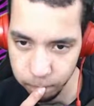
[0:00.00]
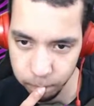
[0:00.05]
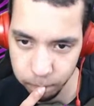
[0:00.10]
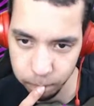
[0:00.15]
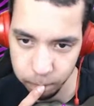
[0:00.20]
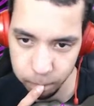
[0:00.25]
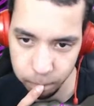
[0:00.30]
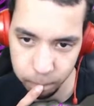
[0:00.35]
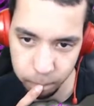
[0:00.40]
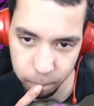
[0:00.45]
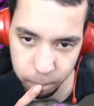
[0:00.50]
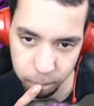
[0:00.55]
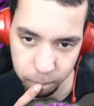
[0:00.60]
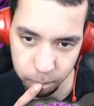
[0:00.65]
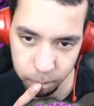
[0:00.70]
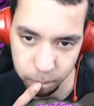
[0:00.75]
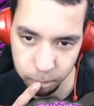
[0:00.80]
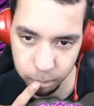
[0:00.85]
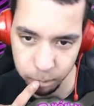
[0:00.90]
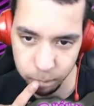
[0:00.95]

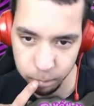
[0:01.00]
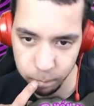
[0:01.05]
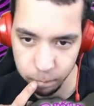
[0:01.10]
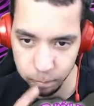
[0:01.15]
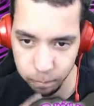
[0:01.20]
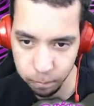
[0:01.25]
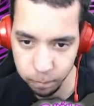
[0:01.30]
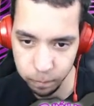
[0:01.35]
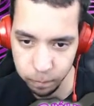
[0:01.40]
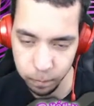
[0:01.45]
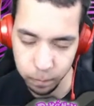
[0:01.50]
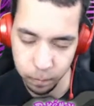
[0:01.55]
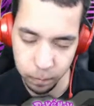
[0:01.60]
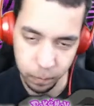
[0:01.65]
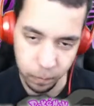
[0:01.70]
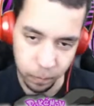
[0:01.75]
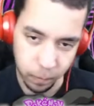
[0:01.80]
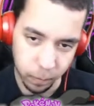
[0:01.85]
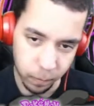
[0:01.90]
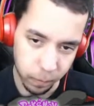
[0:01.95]

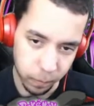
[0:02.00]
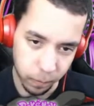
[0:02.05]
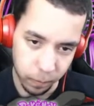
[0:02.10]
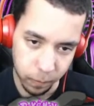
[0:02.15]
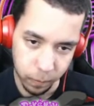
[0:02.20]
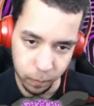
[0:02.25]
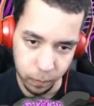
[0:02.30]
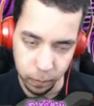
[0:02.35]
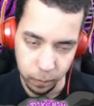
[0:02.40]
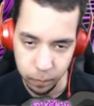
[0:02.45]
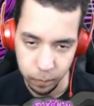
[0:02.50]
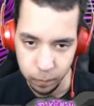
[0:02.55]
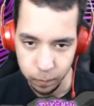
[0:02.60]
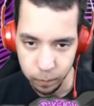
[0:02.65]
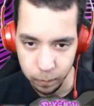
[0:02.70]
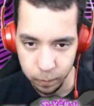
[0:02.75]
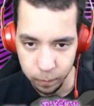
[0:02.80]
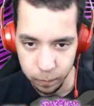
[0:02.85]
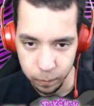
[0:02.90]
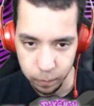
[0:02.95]

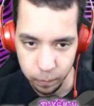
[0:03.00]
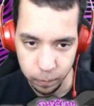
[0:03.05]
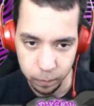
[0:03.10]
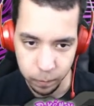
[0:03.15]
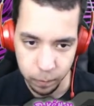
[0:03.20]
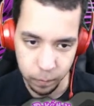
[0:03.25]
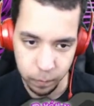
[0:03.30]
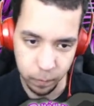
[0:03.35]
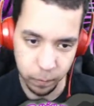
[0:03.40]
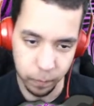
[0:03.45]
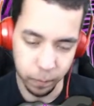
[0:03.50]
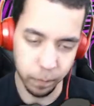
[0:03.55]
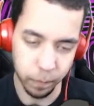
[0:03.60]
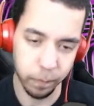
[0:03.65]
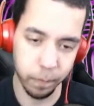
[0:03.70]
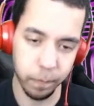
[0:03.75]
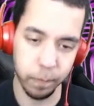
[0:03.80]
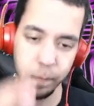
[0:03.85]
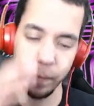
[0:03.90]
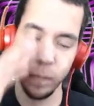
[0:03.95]

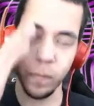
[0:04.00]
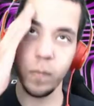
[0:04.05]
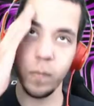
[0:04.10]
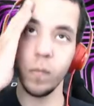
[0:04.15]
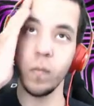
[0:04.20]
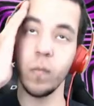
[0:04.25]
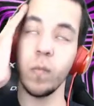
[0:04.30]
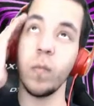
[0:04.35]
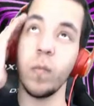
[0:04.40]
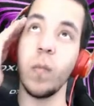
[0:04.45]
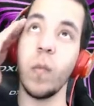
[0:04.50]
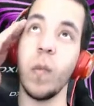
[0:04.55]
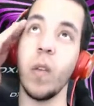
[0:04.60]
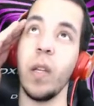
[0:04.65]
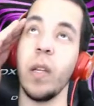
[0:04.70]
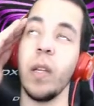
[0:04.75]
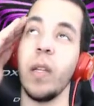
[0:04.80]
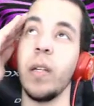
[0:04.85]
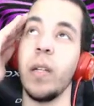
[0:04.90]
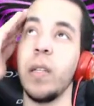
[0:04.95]

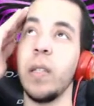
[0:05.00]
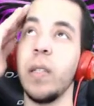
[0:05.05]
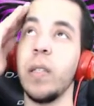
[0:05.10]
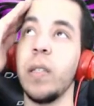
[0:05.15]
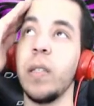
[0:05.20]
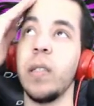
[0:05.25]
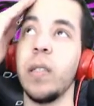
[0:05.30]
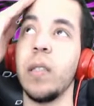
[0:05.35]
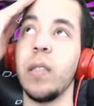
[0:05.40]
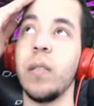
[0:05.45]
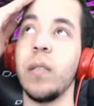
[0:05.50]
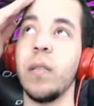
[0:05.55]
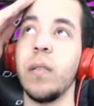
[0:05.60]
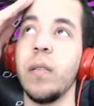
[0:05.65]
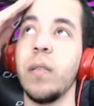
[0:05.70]
[no speech]